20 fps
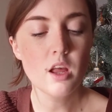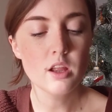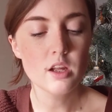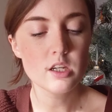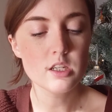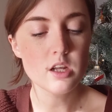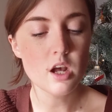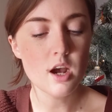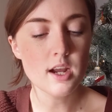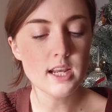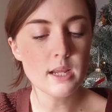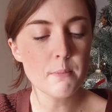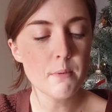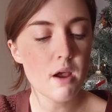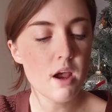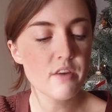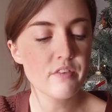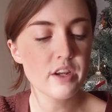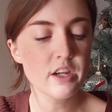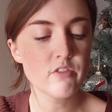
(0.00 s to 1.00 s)
The tiny
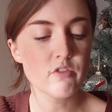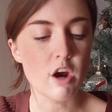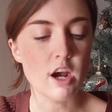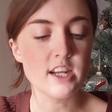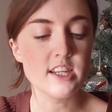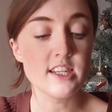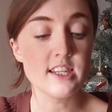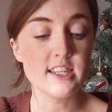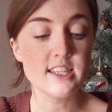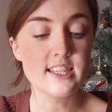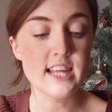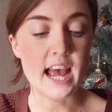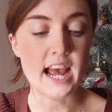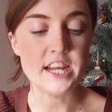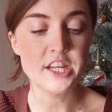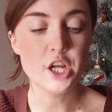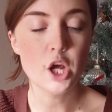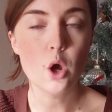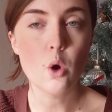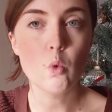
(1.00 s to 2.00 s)
perfect writing
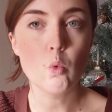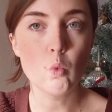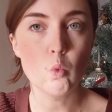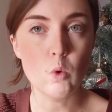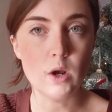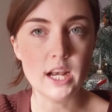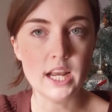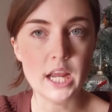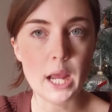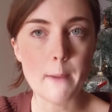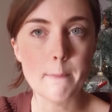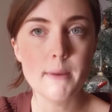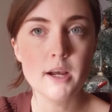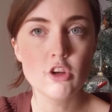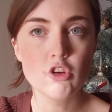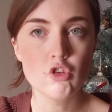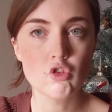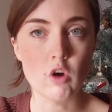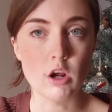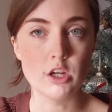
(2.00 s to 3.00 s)
said, William
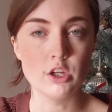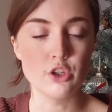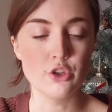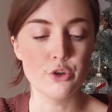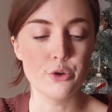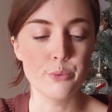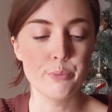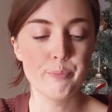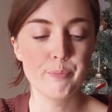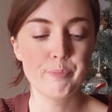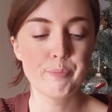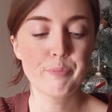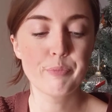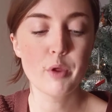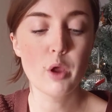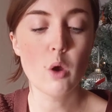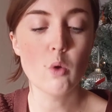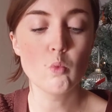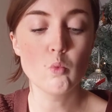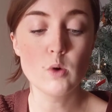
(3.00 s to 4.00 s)
Trundle.
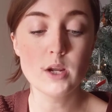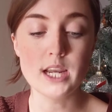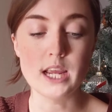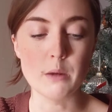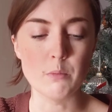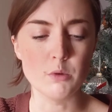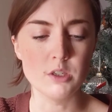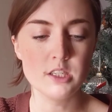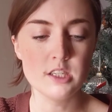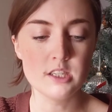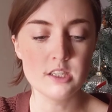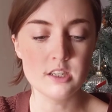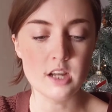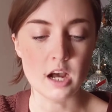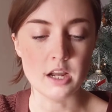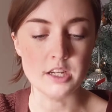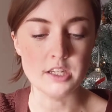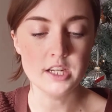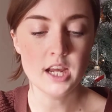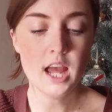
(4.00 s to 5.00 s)
William was
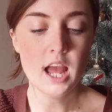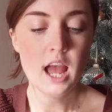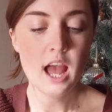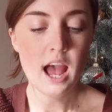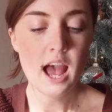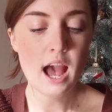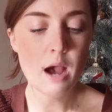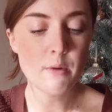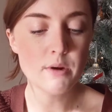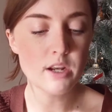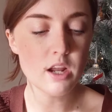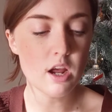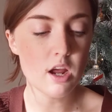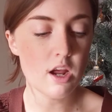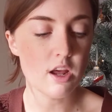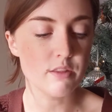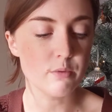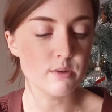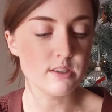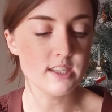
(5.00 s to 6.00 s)
stunned. How on
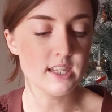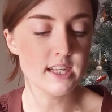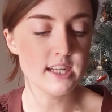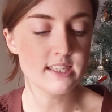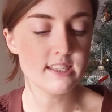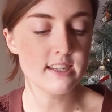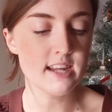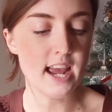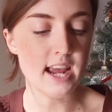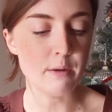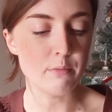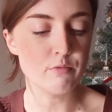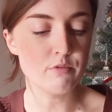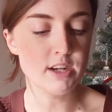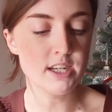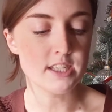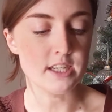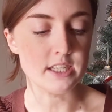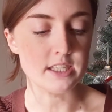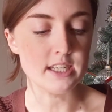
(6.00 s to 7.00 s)
earth was his name
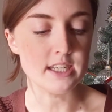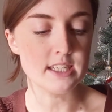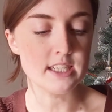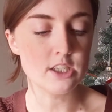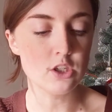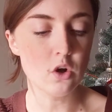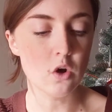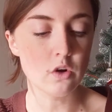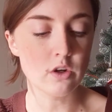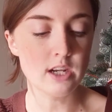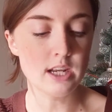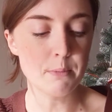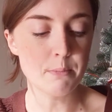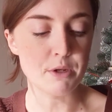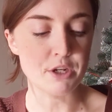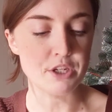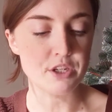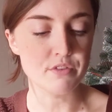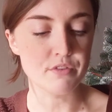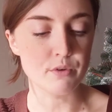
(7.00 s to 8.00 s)
written in this oddly
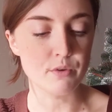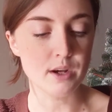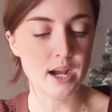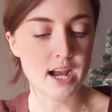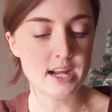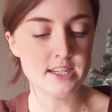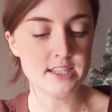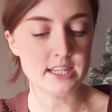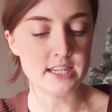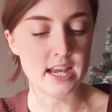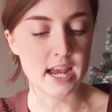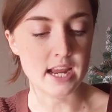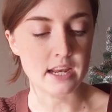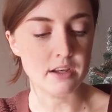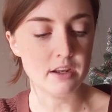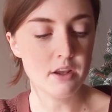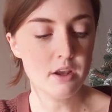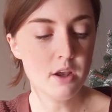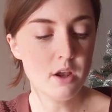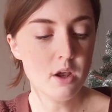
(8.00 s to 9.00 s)
beautiful candy
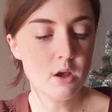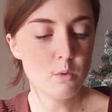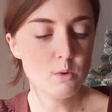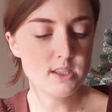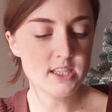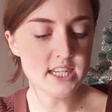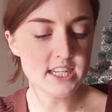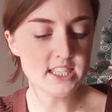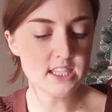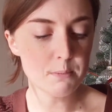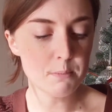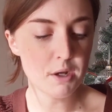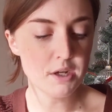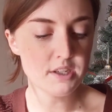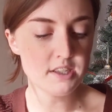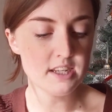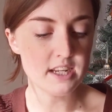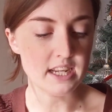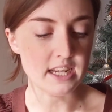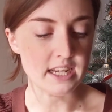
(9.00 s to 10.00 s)
cane? Was he
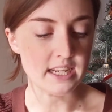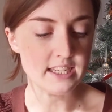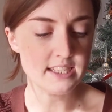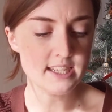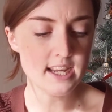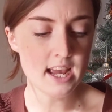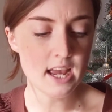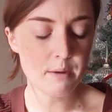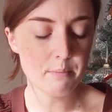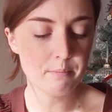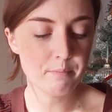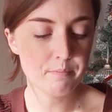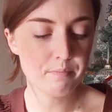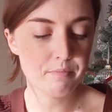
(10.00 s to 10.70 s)
supposed to eat it?